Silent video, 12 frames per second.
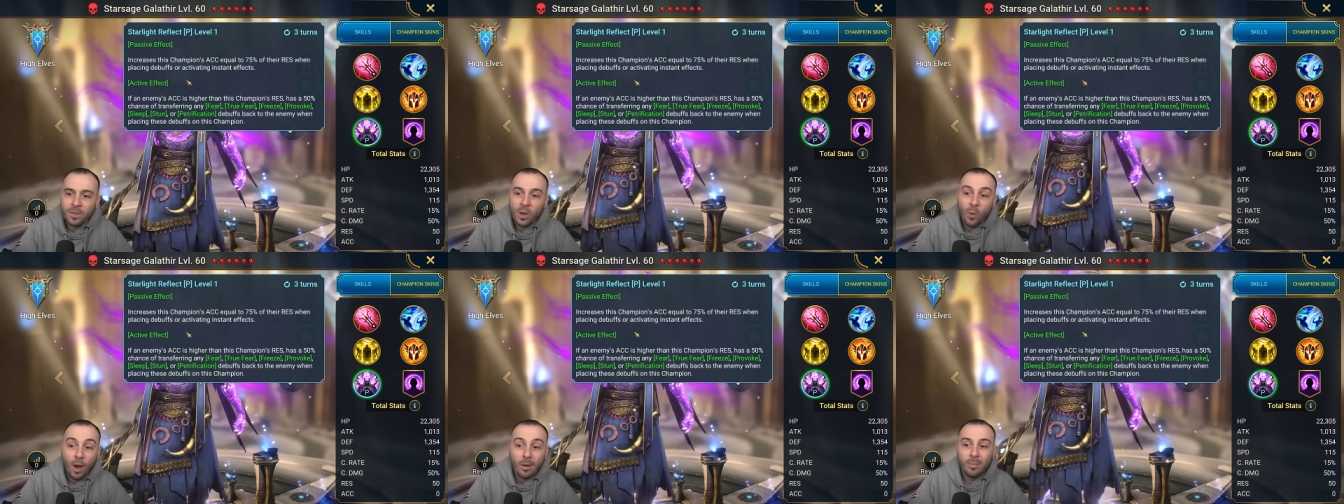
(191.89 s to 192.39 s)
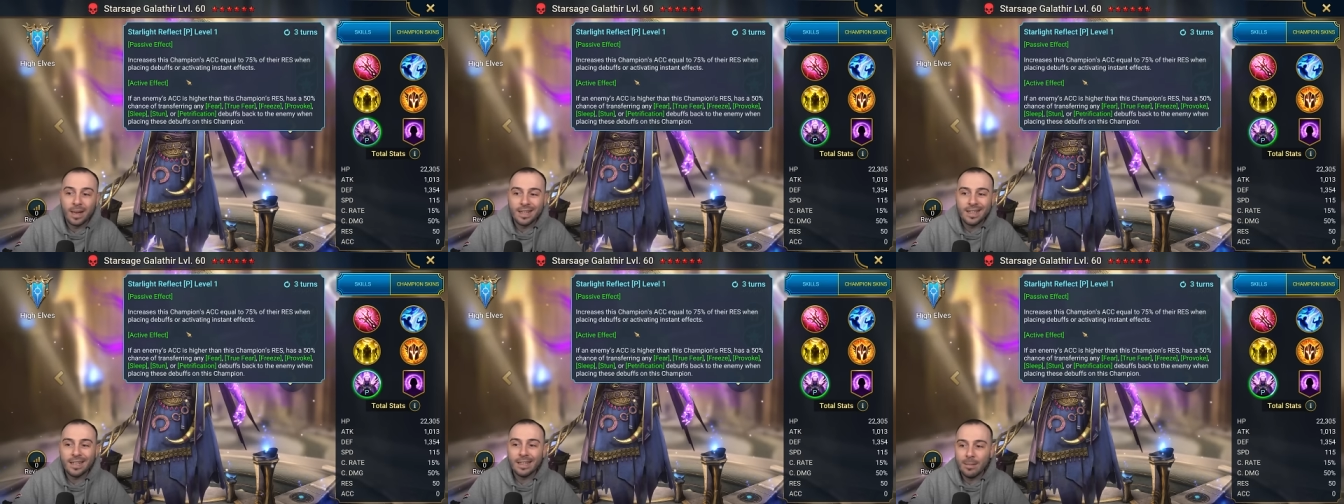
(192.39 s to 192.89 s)
when
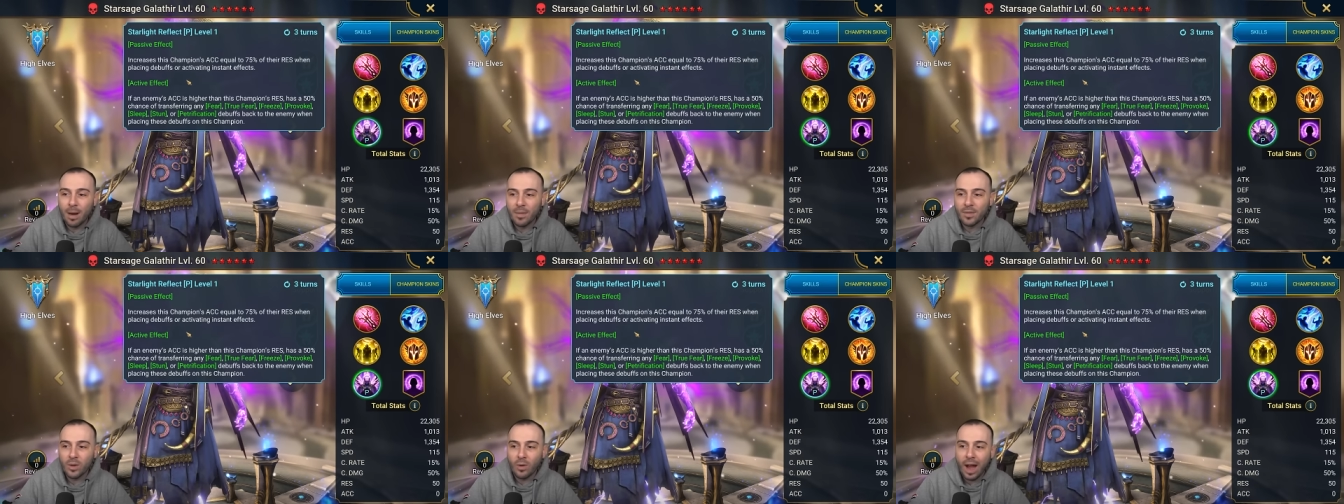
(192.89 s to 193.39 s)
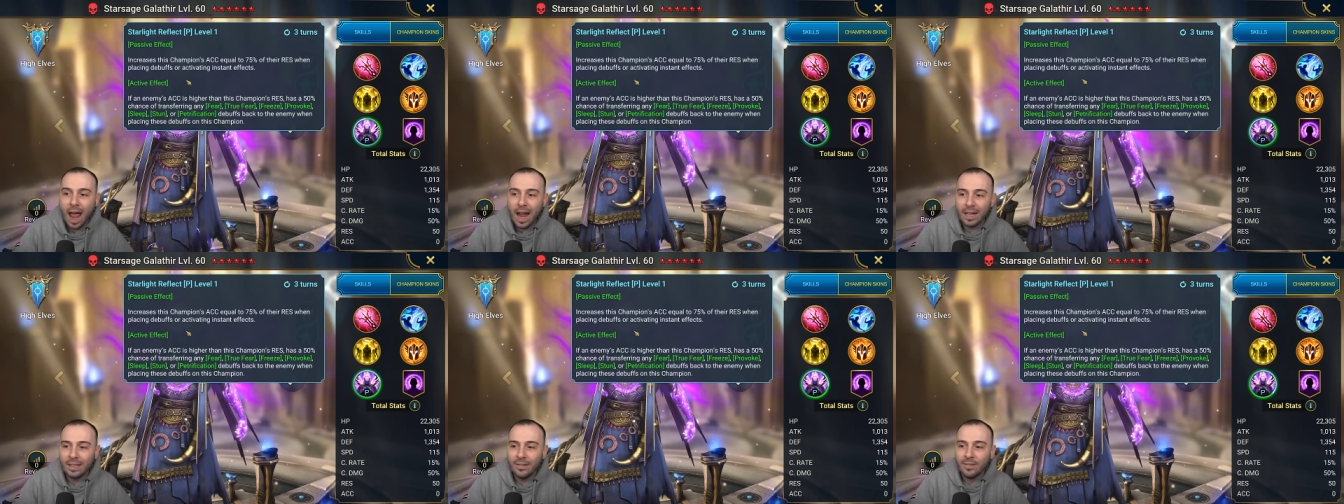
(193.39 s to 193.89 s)
placing debuffs or
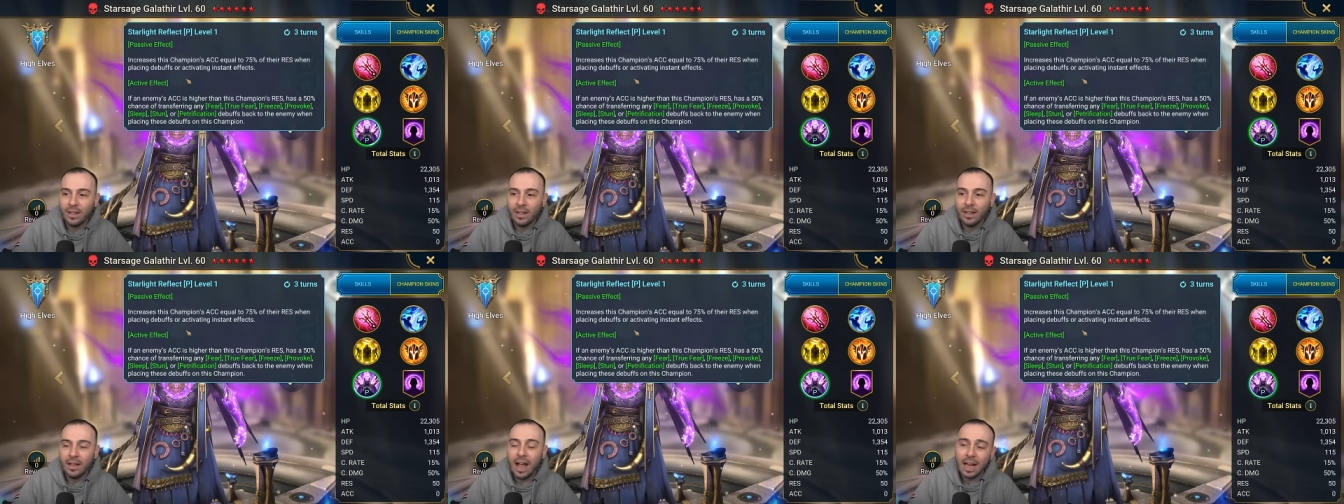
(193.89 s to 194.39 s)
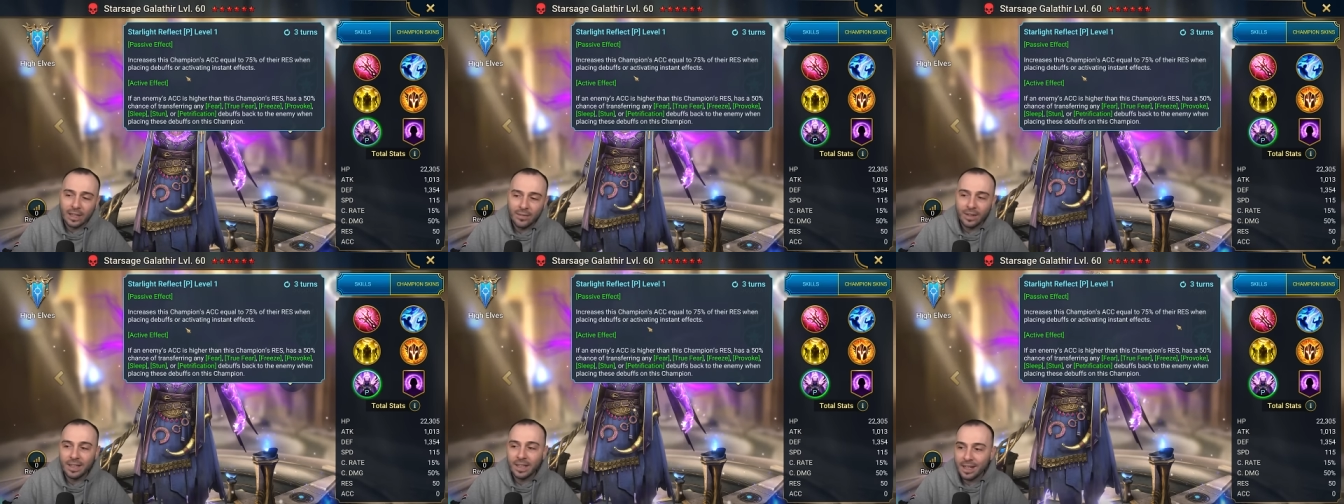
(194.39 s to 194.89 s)
active, uh,
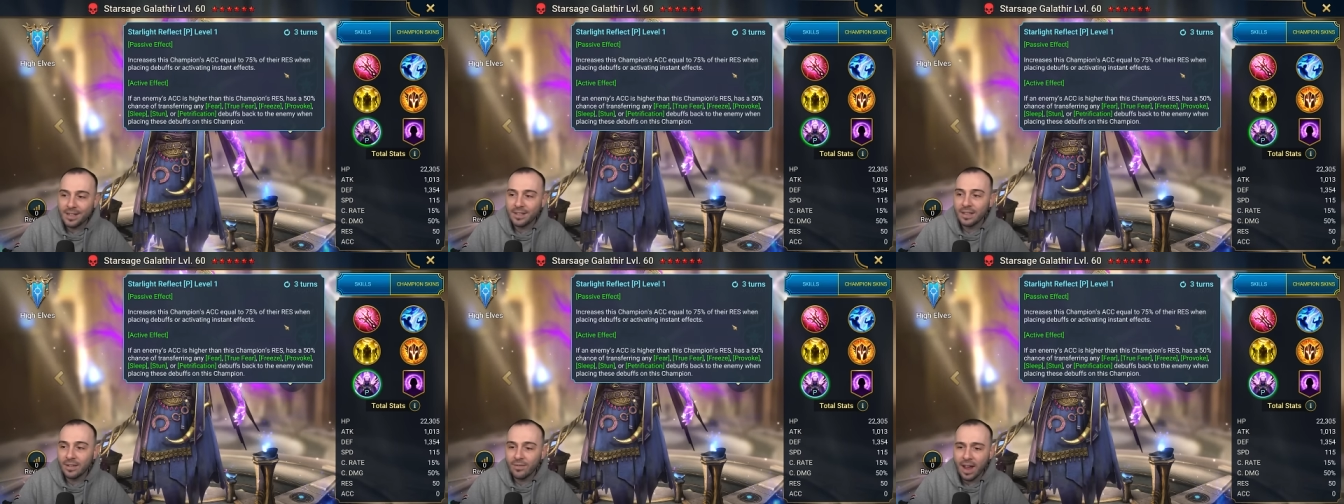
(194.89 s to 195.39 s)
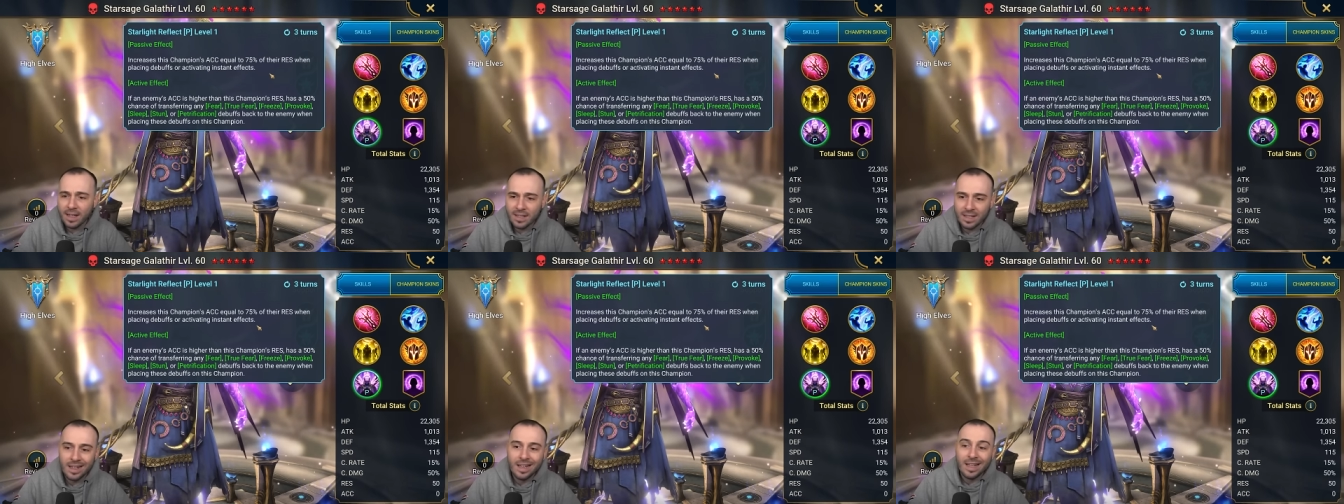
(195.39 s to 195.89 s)
activating instant effects.
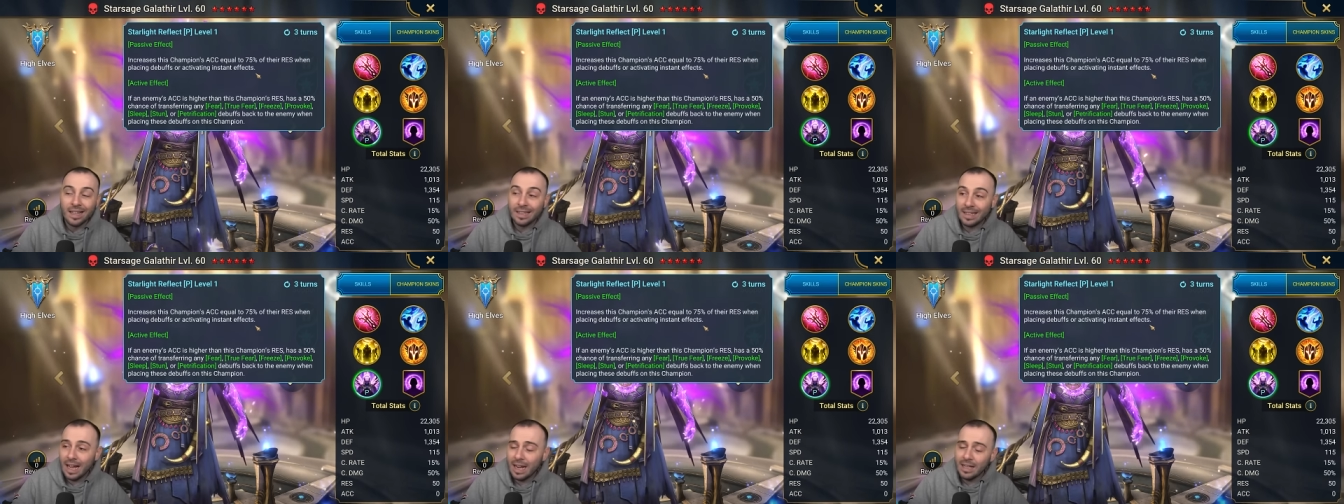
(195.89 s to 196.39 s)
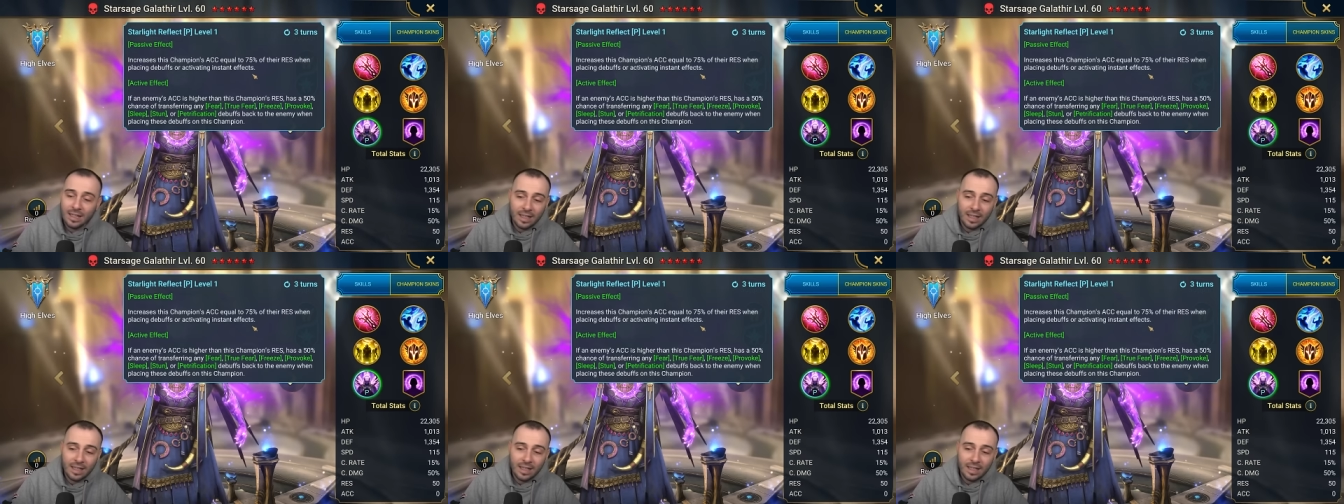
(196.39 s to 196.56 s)
Then,